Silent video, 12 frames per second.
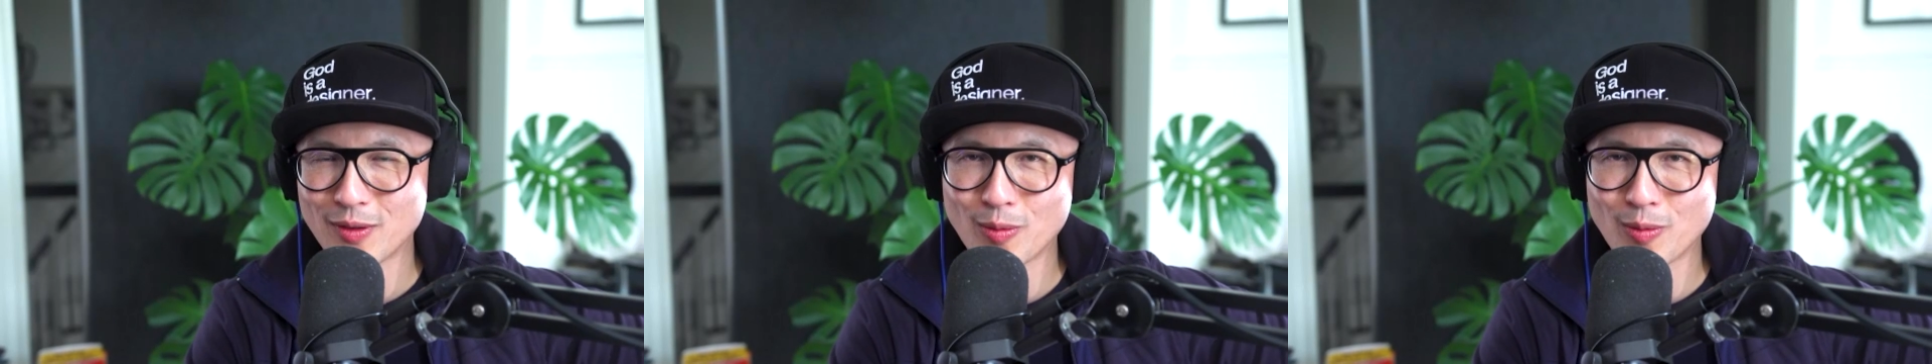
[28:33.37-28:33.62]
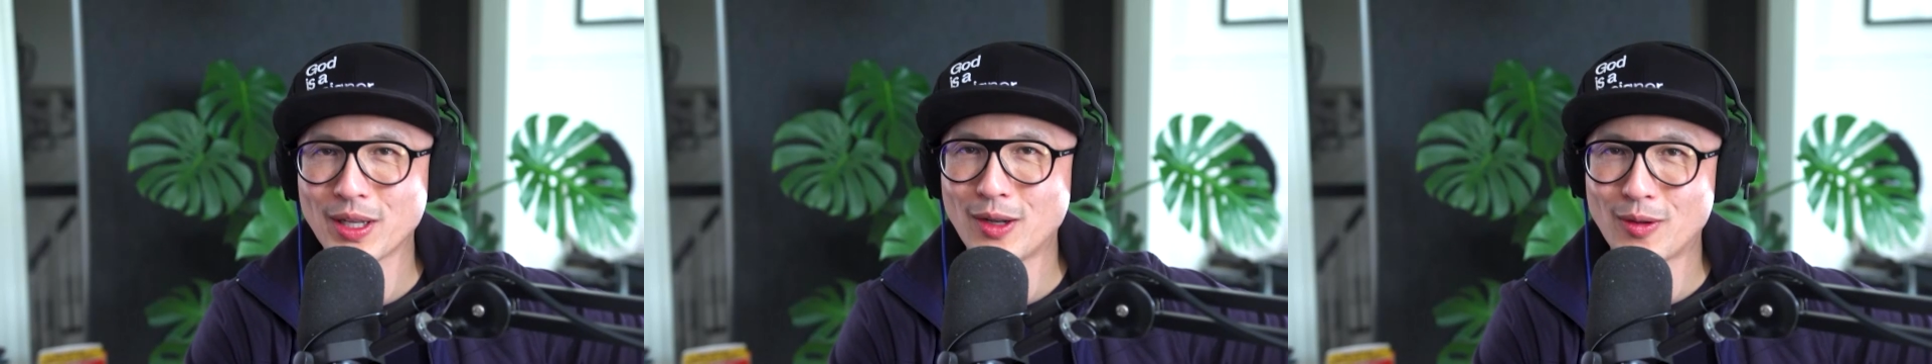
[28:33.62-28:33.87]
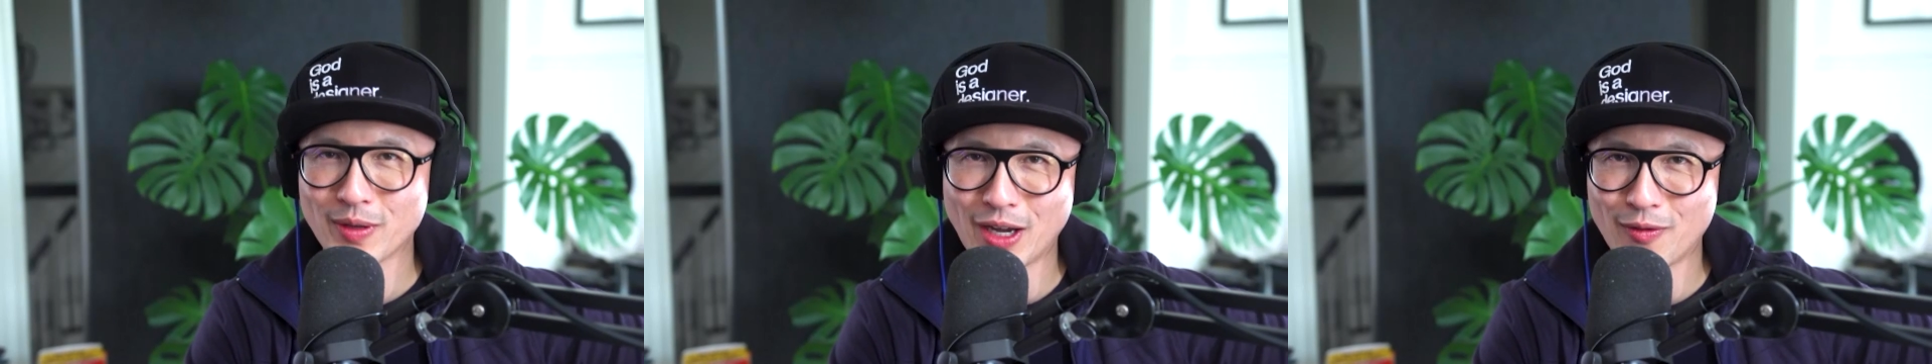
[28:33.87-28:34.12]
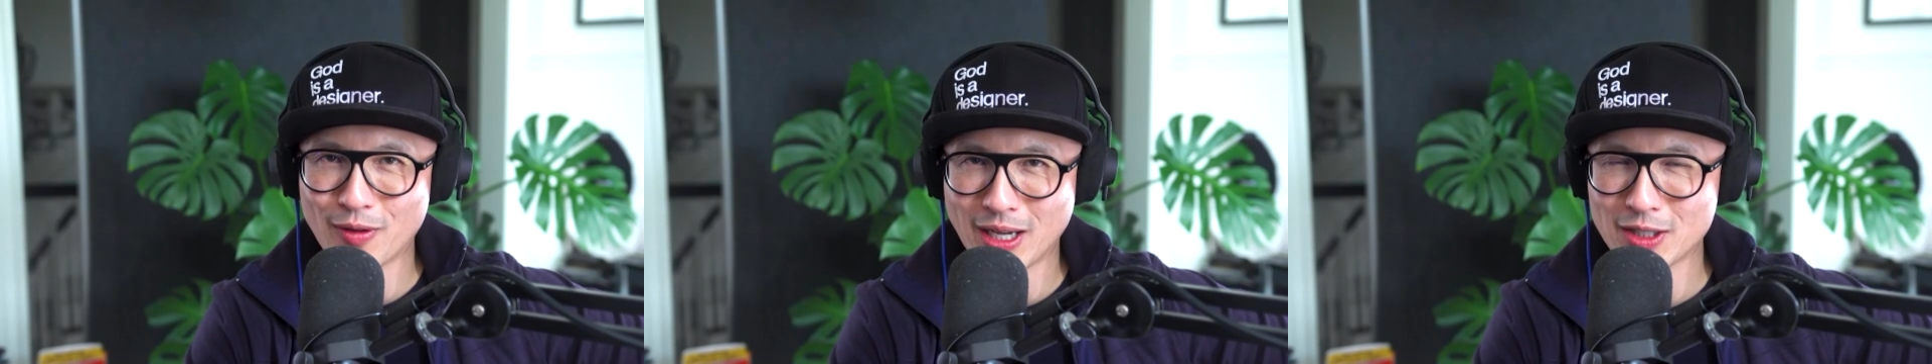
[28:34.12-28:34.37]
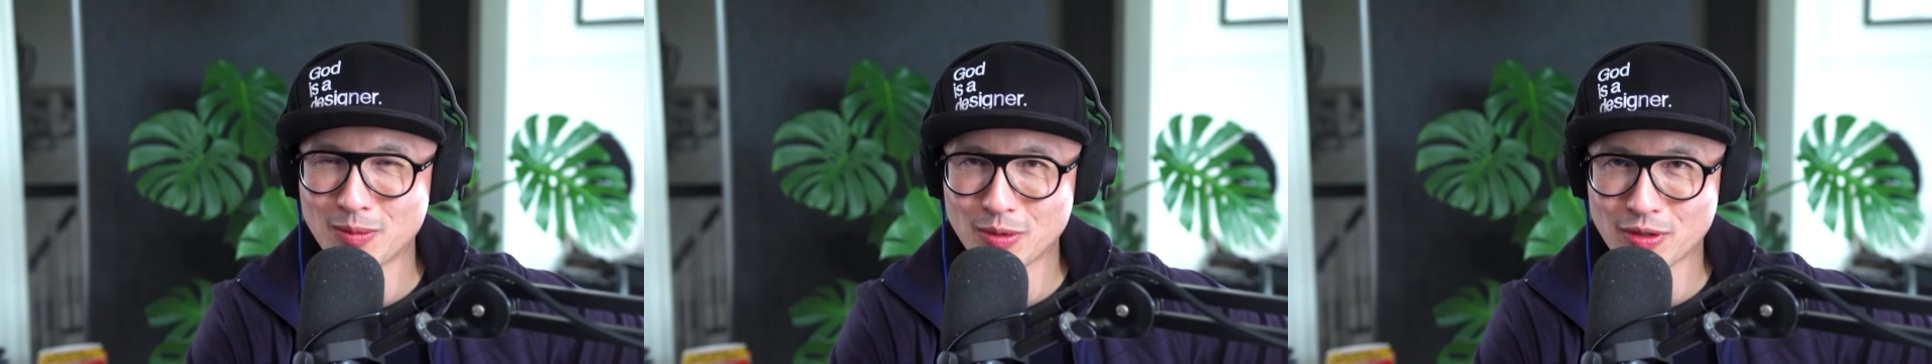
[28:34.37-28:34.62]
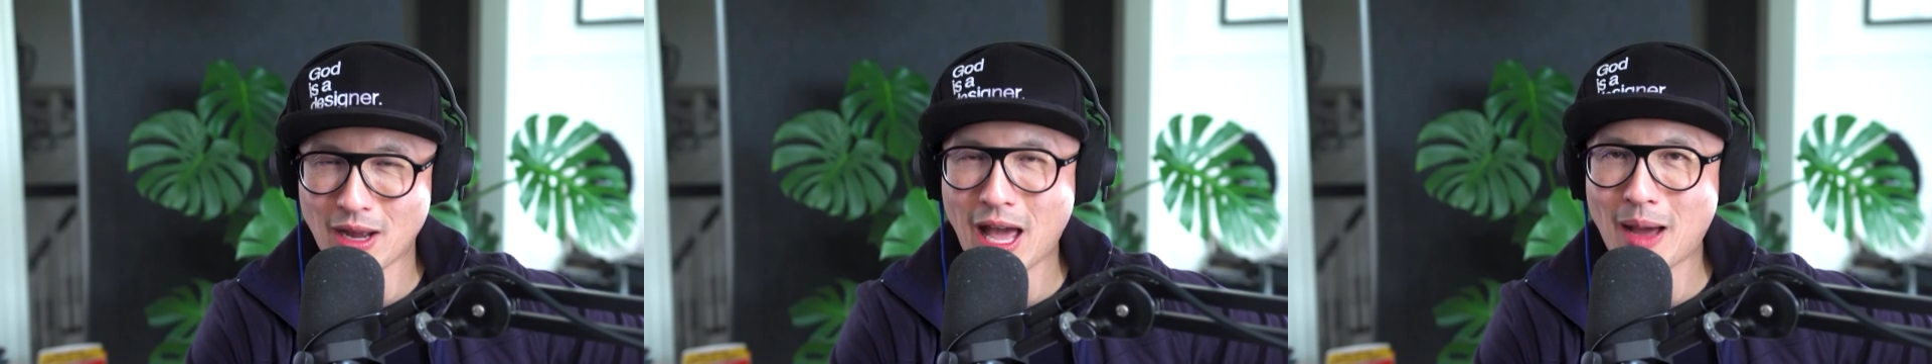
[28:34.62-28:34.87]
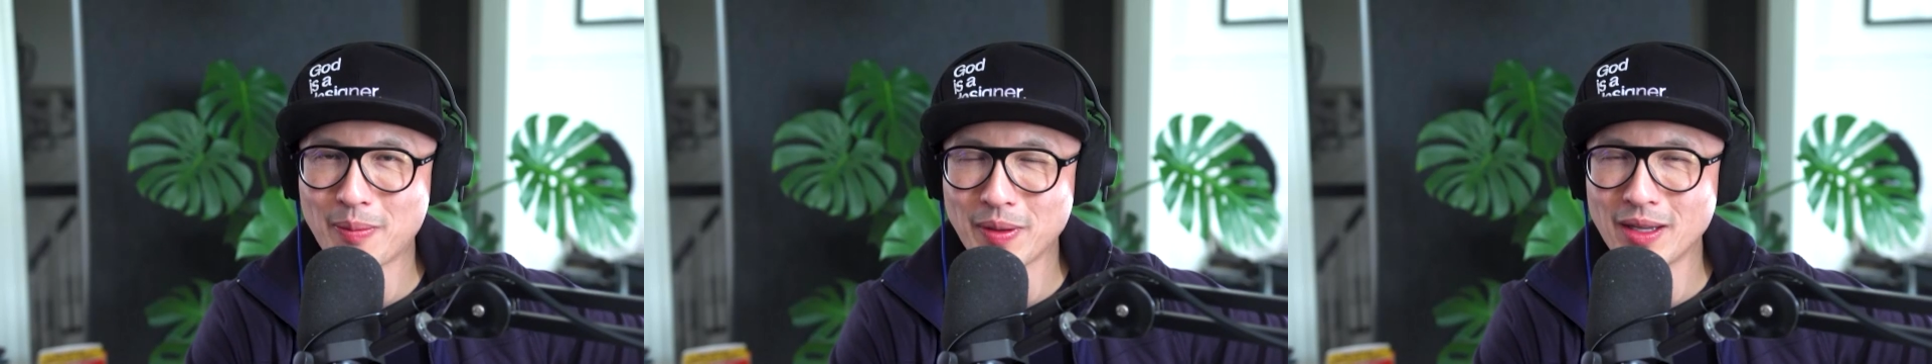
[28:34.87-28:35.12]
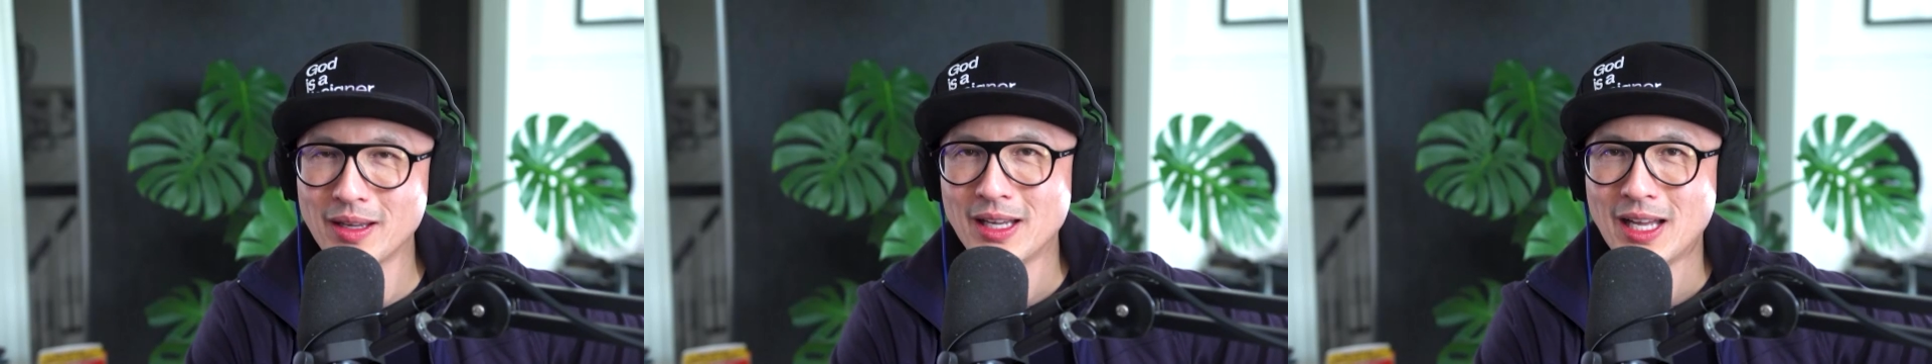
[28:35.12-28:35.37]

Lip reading: you really don't care if your customers are happy,